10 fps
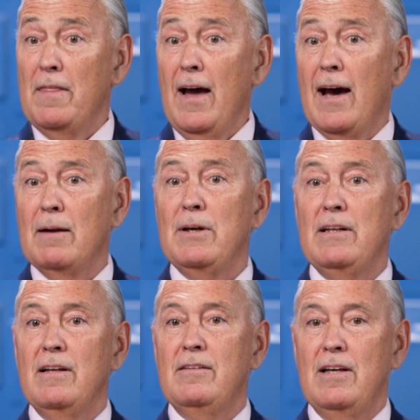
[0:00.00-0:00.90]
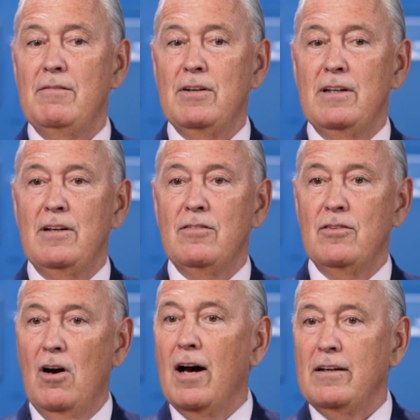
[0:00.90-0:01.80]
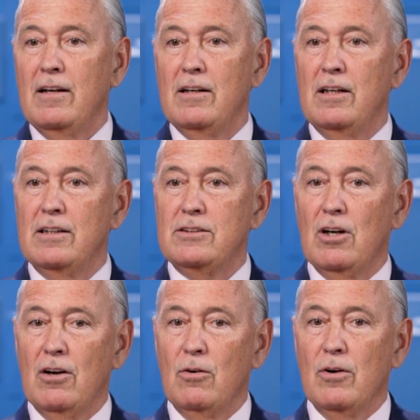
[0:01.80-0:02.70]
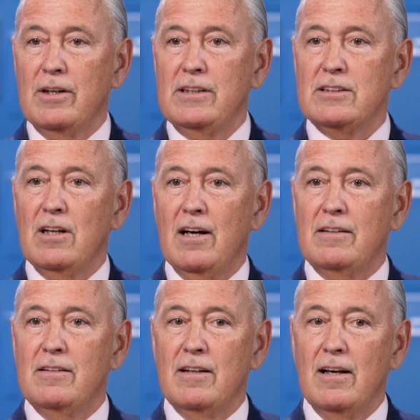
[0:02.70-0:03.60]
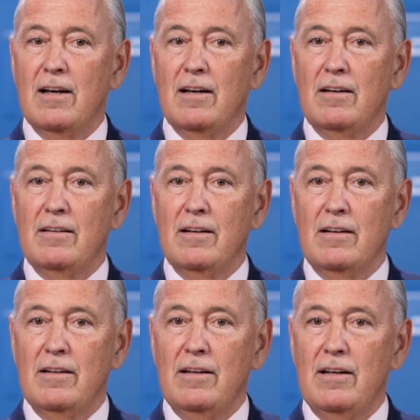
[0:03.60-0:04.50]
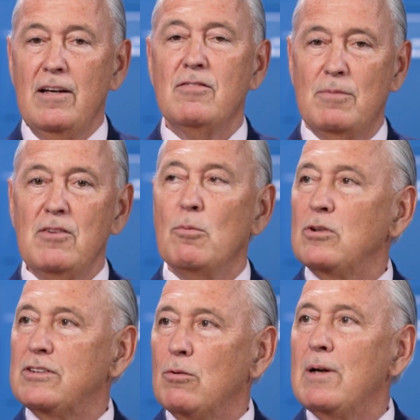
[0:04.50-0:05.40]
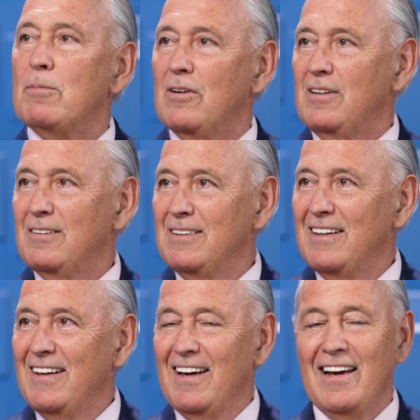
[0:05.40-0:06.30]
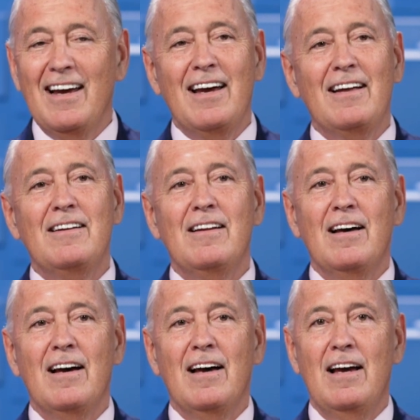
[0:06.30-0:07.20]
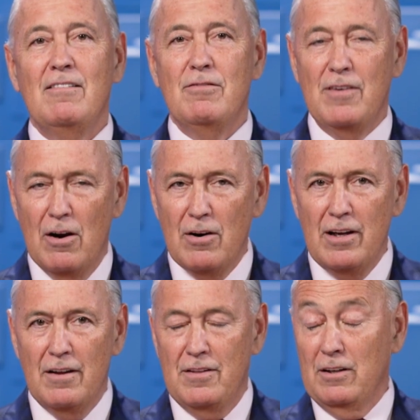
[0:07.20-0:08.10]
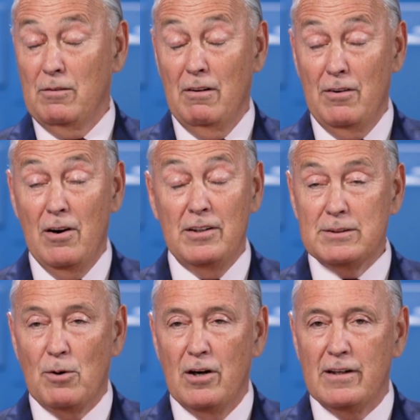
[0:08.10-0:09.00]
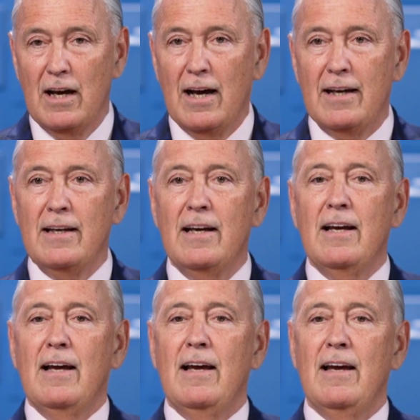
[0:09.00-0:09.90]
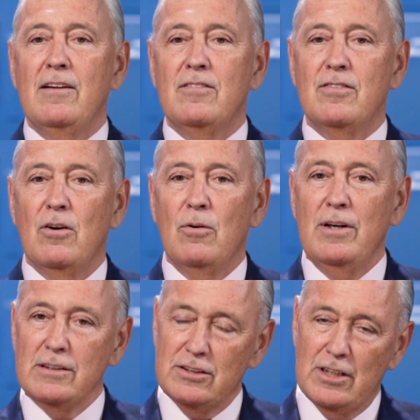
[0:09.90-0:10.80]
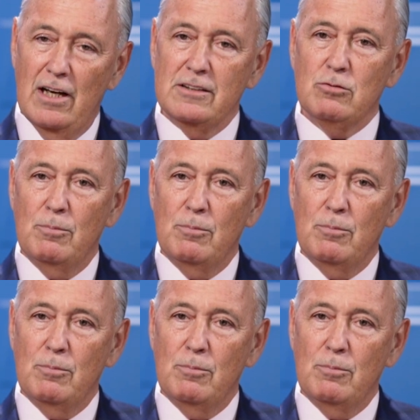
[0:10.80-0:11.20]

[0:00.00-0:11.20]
that. I mean, David is not John Horgan. He's not. He's more cerebral and very, I think, a very smart guy. And so his challenge will